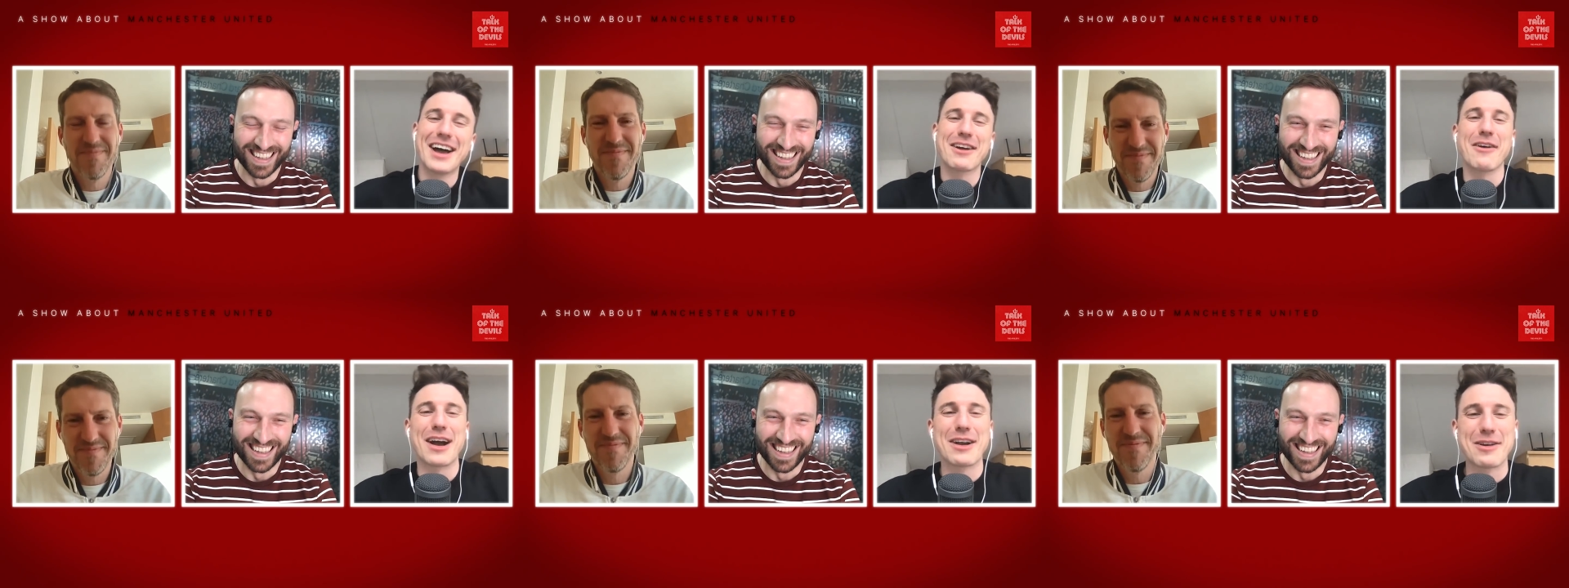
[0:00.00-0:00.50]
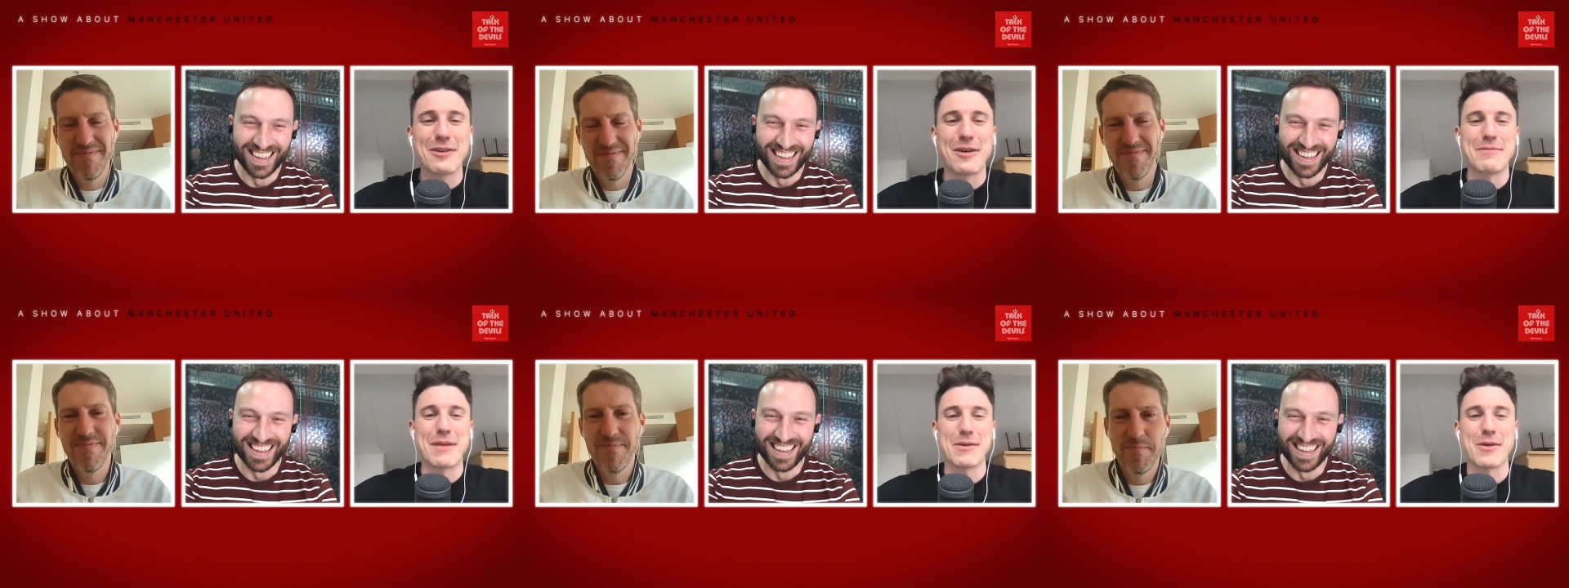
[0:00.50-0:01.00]
Speaker 1: Quite,
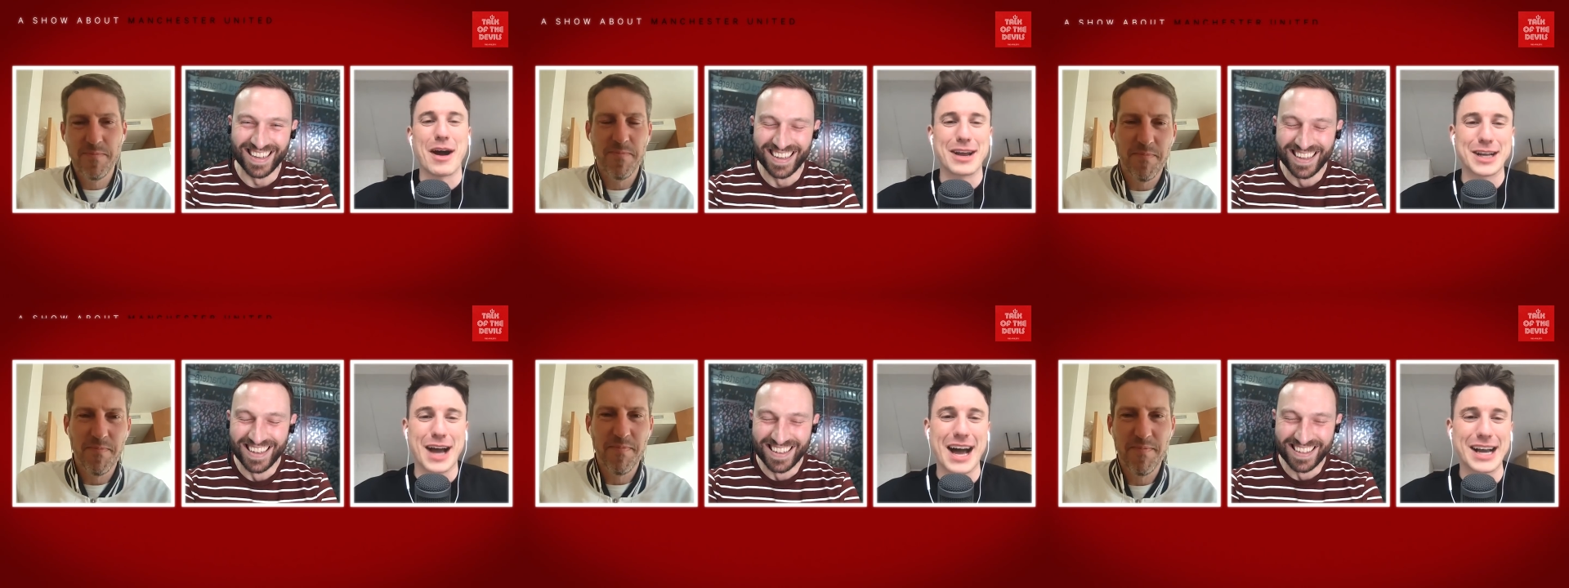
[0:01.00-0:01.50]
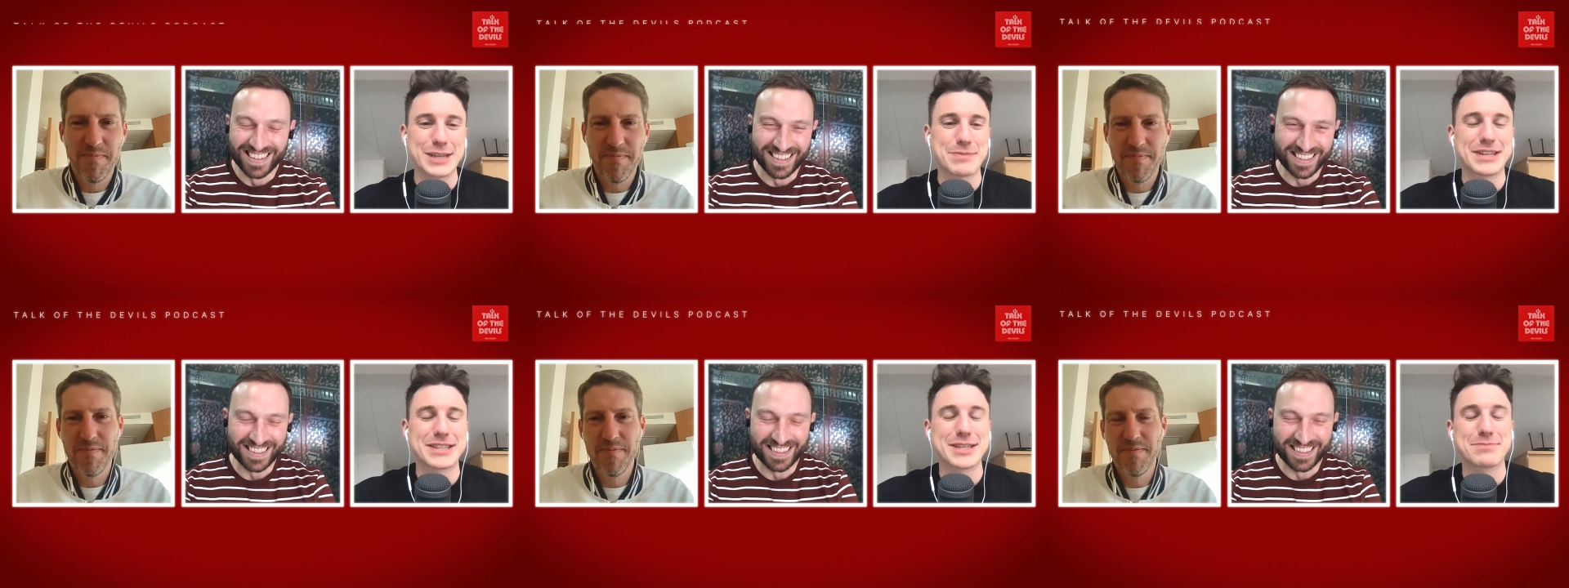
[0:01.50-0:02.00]
quite might be quite a high
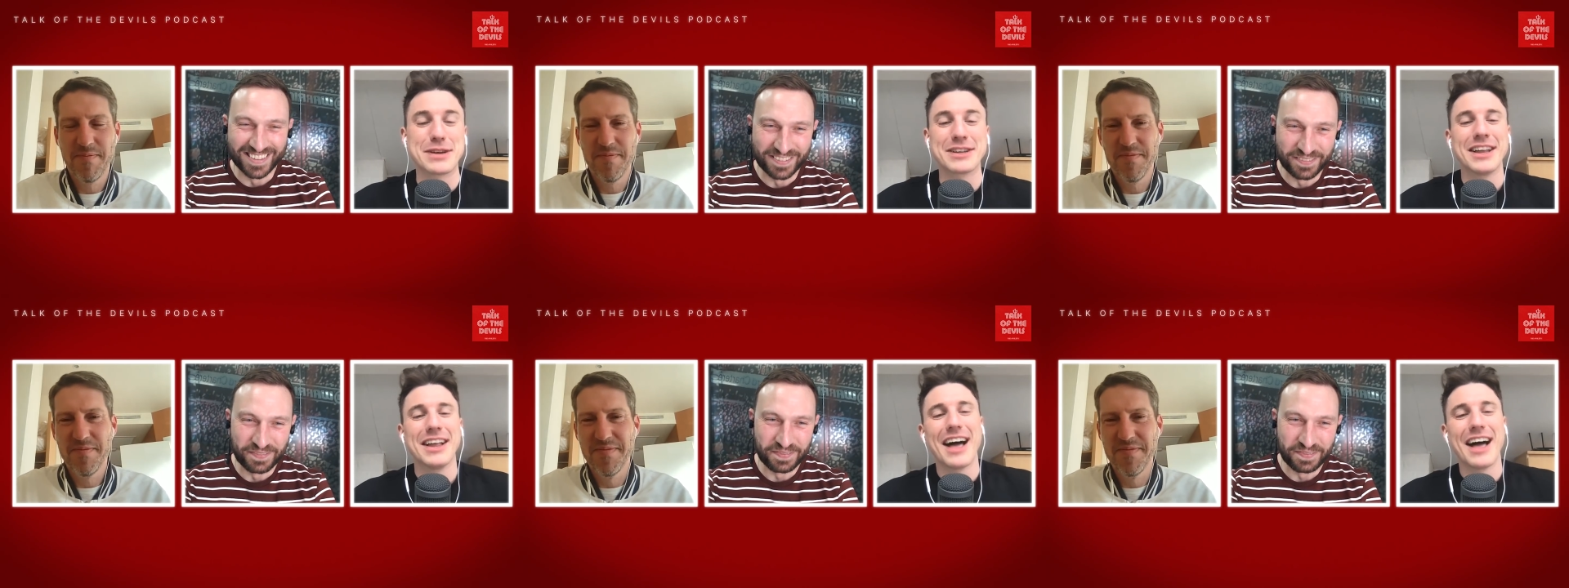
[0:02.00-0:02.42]
expenses bill.